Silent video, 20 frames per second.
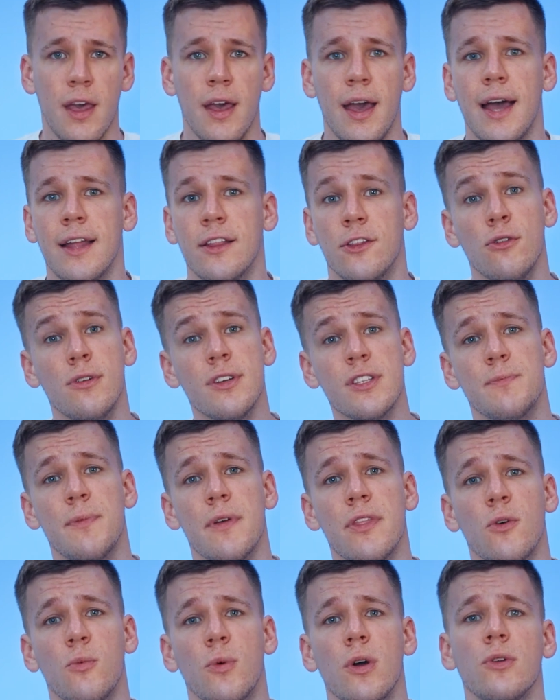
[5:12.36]
And you can
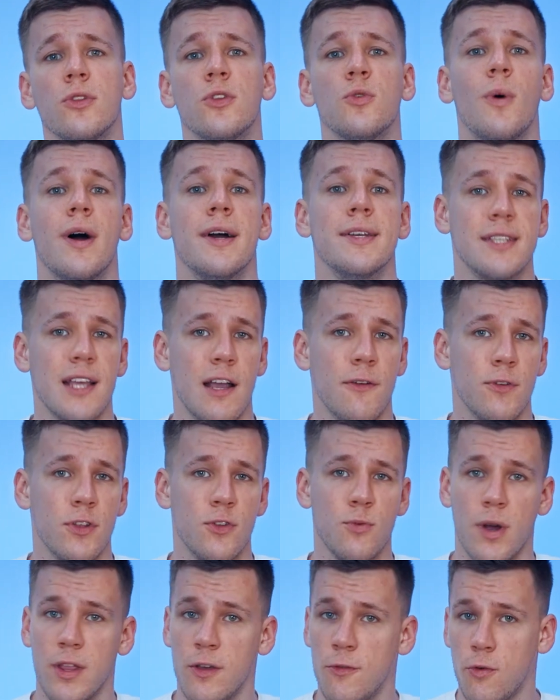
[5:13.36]
spin the wheel twice every
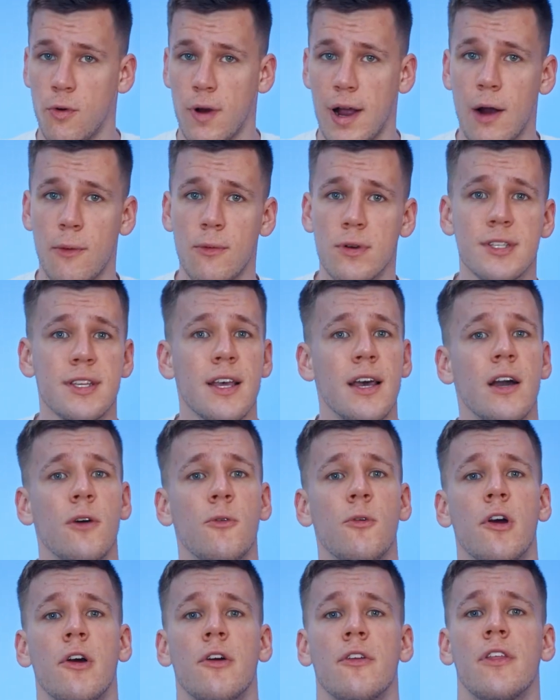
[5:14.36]
24 hours,
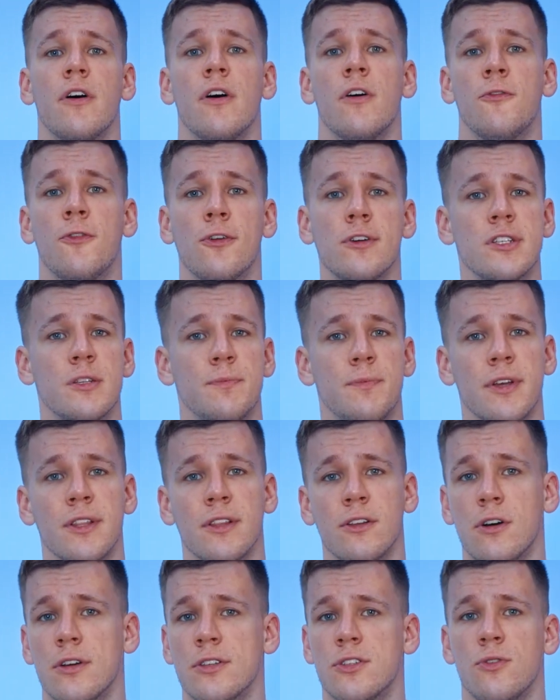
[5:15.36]
where the first
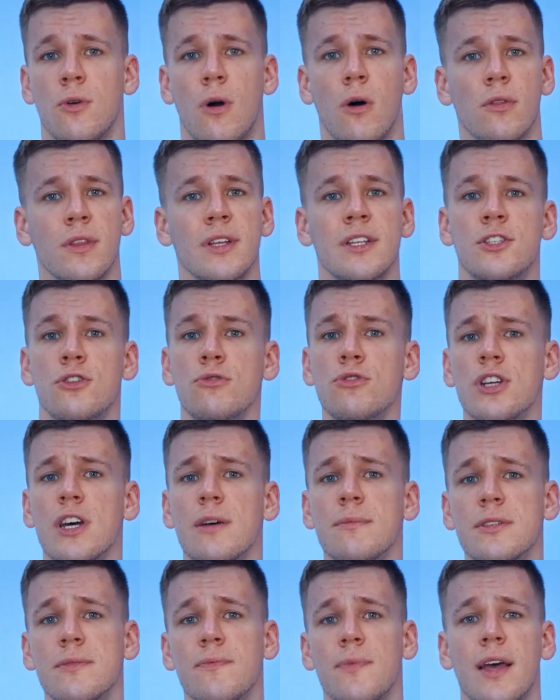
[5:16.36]
spin costs you only 2
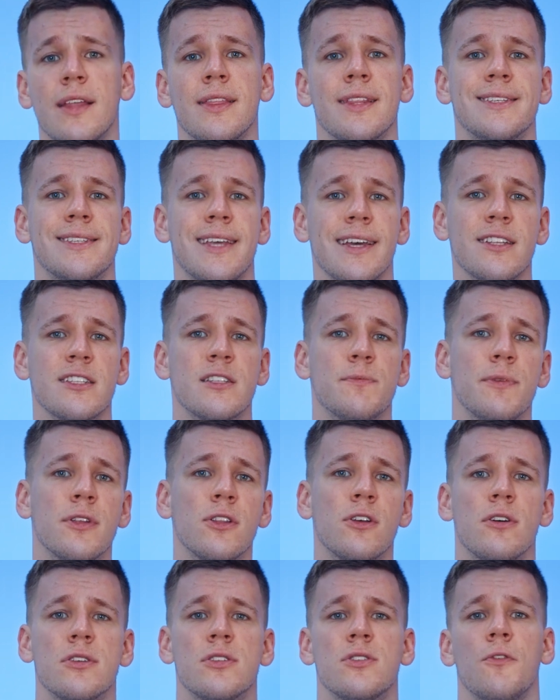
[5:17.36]
gems and the second
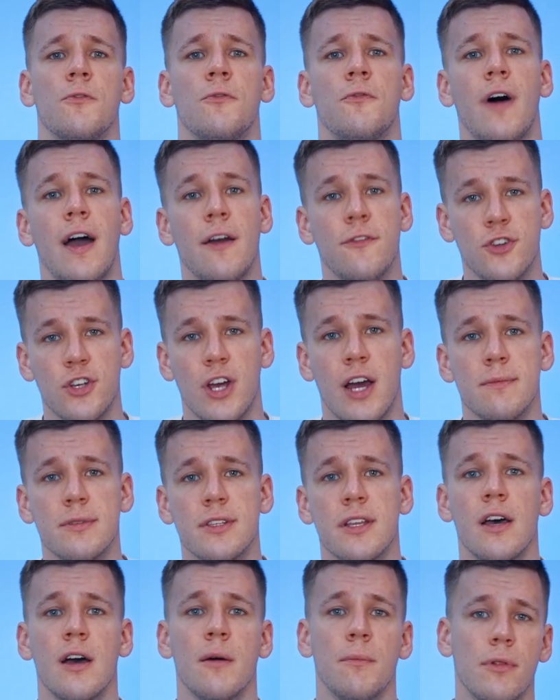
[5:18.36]
spin costs you 5
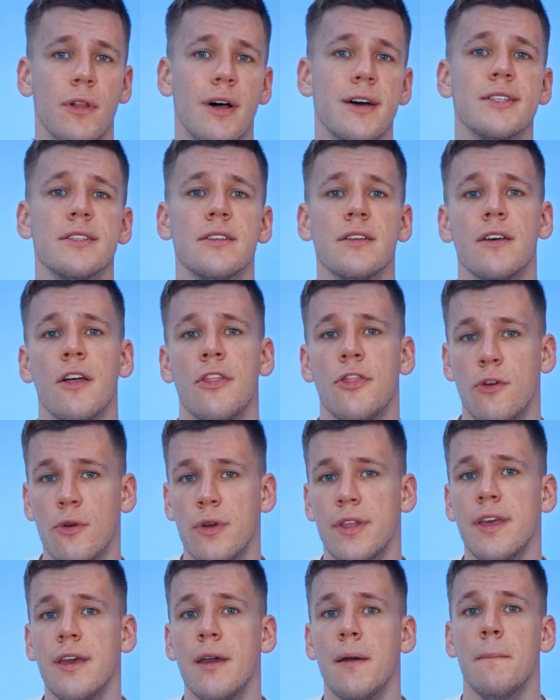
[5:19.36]
gems plus
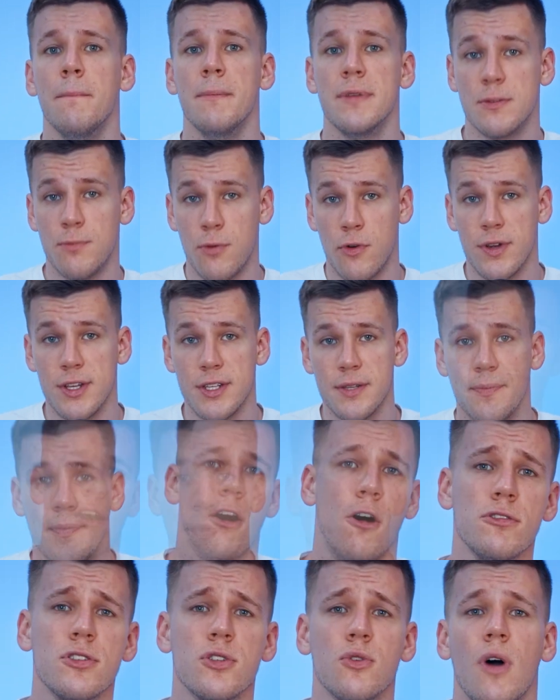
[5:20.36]
30 Misberries.
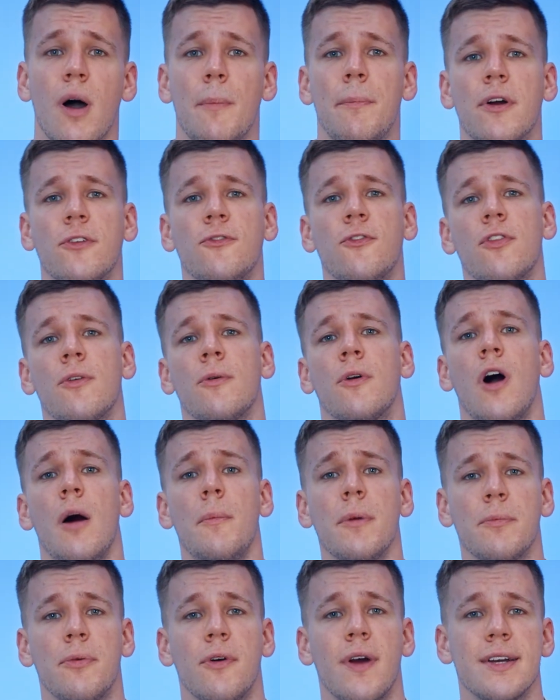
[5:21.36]
Also, apart from the
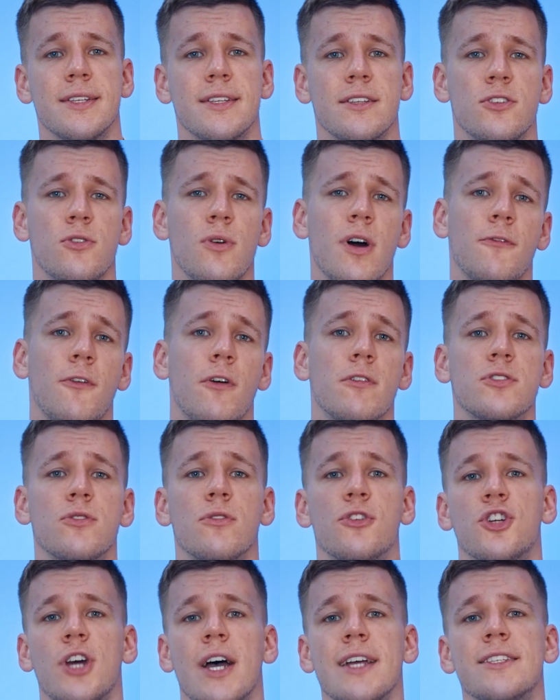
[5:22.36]
common prizes, you have
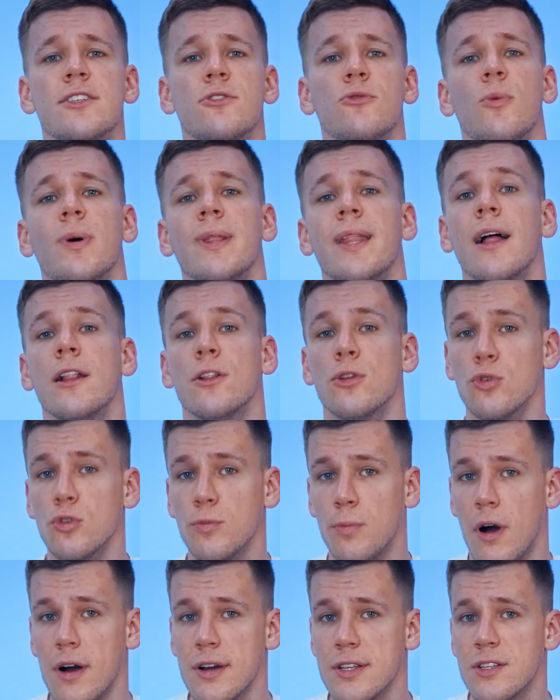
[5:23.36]
also a chance to win a
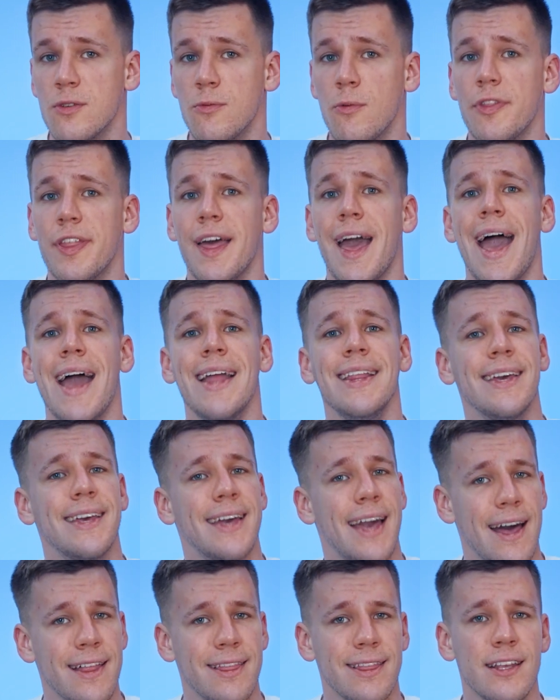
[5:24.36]
loot box with any
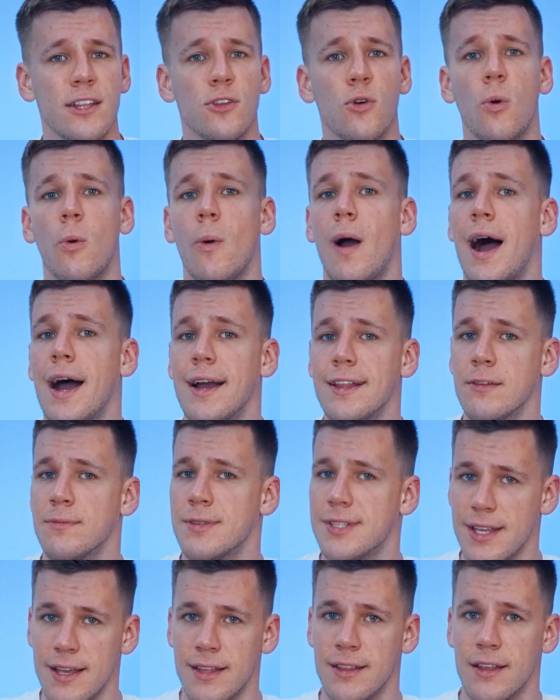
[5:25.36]
cat lead or
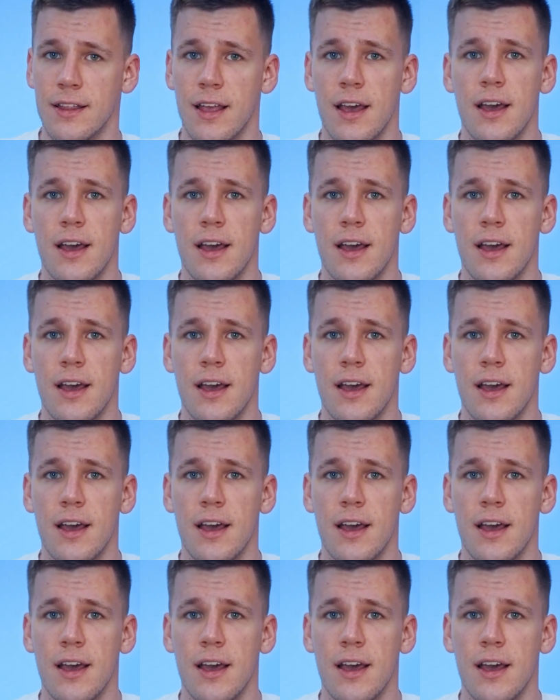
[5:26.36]
items in it.